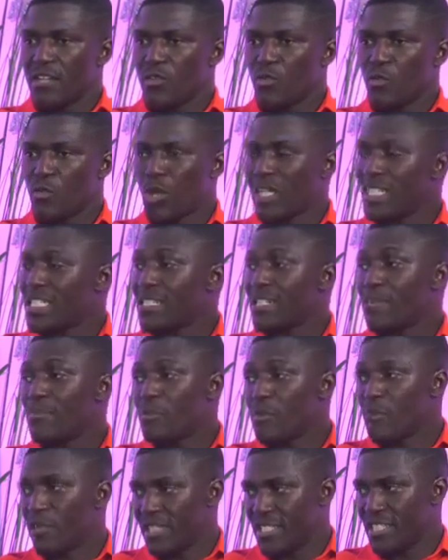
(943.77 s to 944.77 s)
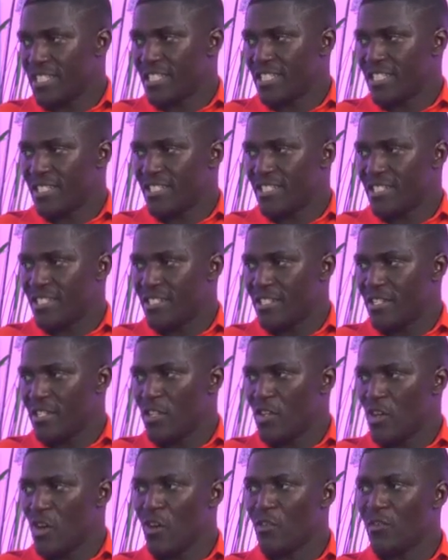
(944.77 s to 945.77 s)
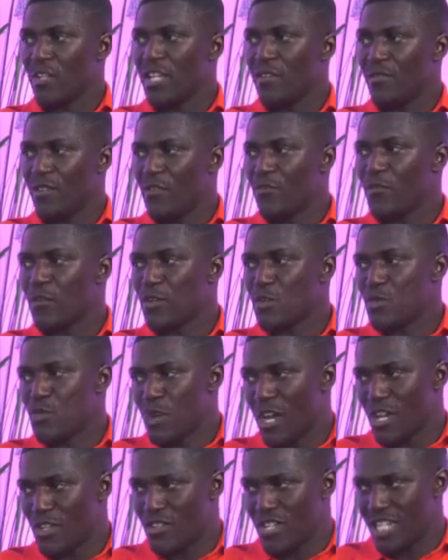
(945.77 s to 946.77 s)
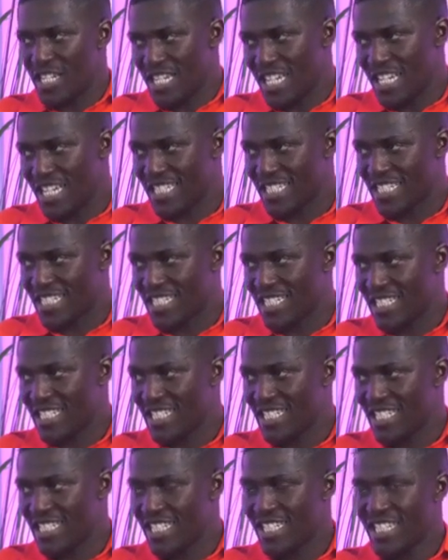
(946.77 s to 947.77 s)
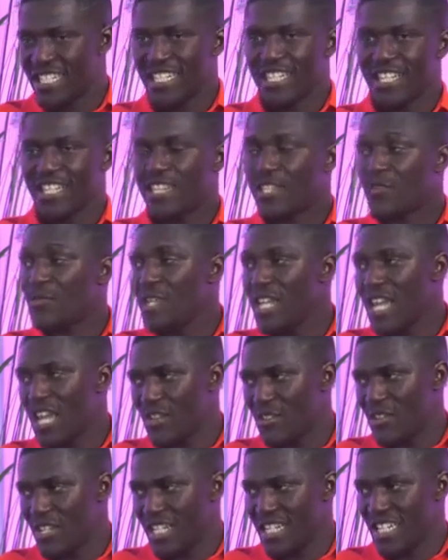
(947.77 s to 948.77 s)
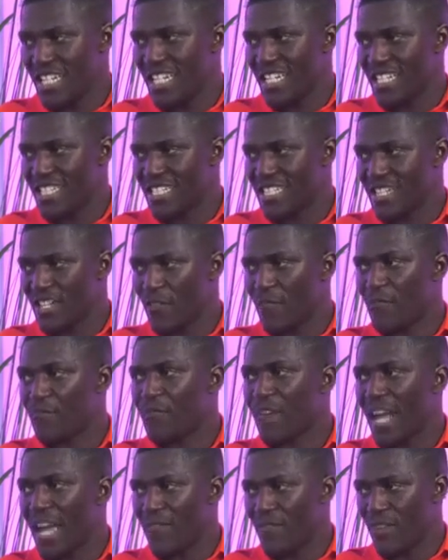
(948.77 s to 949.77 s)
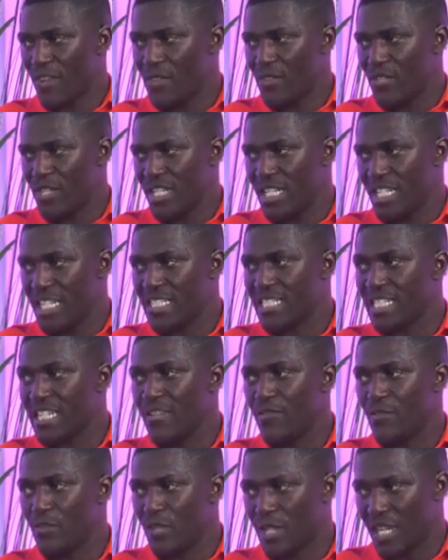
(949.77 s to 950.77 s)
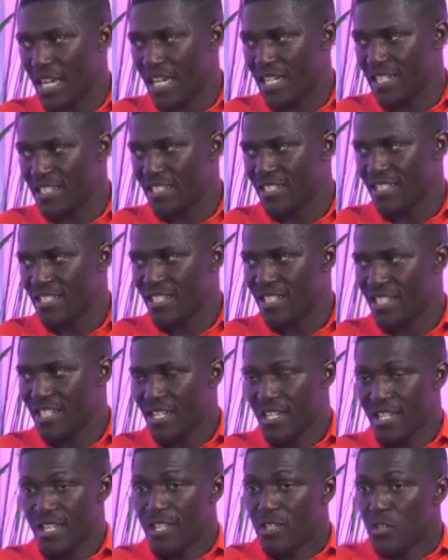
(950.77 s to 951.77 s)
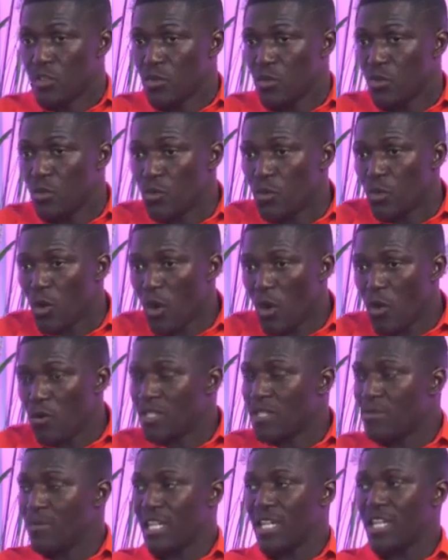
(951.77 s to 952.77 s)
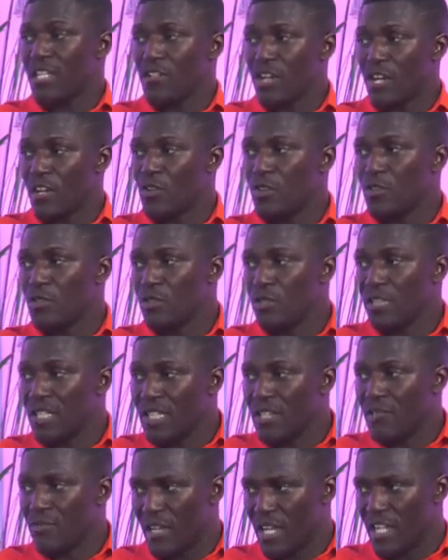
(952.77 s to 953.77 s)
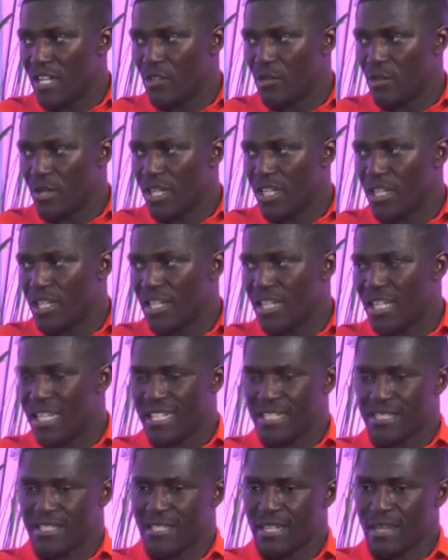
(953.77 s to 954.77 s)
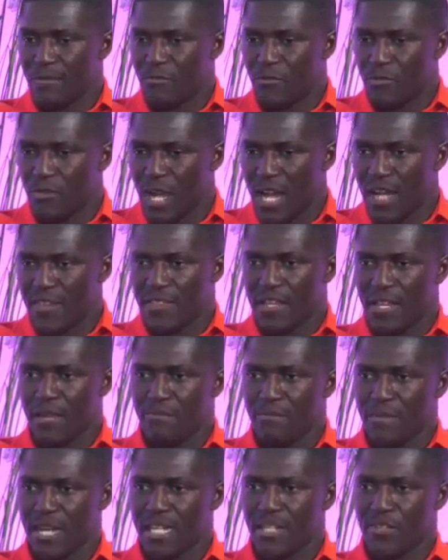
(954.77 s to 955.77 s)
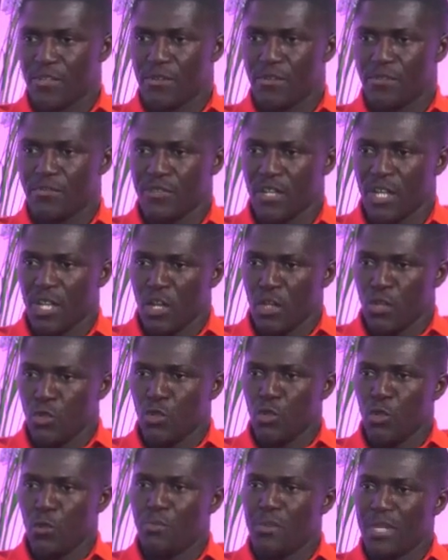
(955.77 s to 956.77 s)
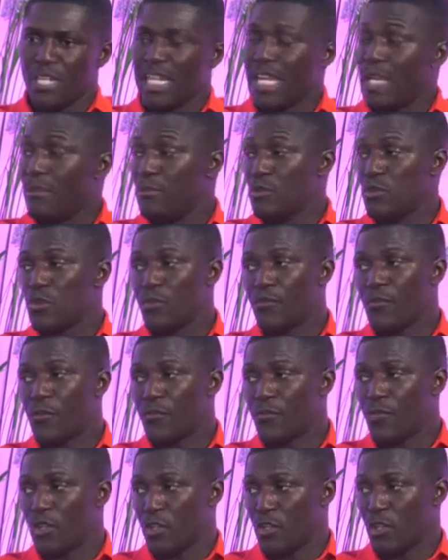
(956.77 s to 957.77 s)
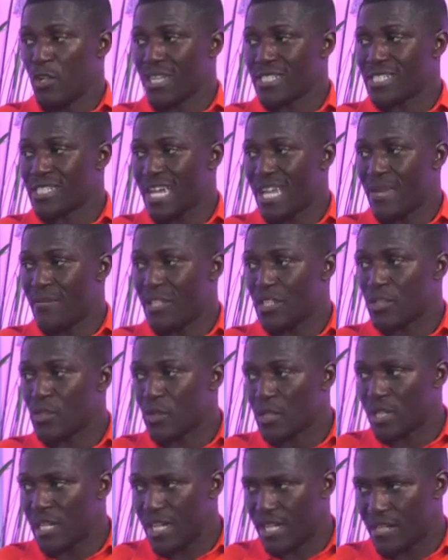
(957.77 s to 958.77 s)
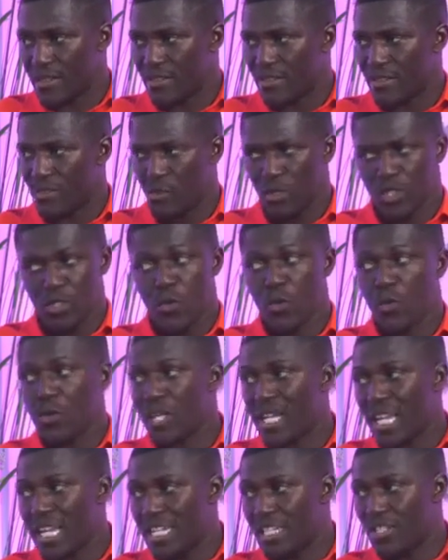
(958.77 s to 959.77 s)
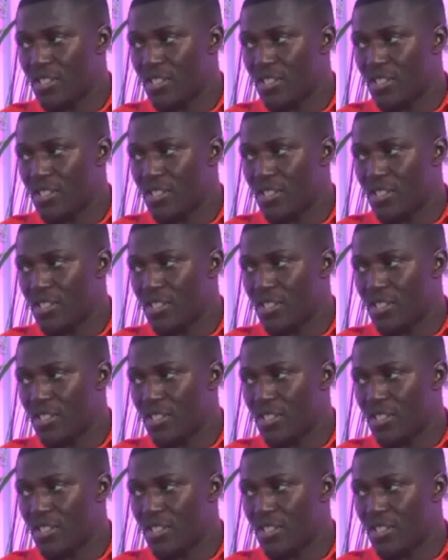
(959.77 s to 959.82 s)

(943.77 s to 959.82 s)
What is the point of living for 200 years, 300 years, 500 years if you can? Ultimately, you are going to leave anyway. It is rather a matter of you being able to fulfill your assignment on earth, which we'll get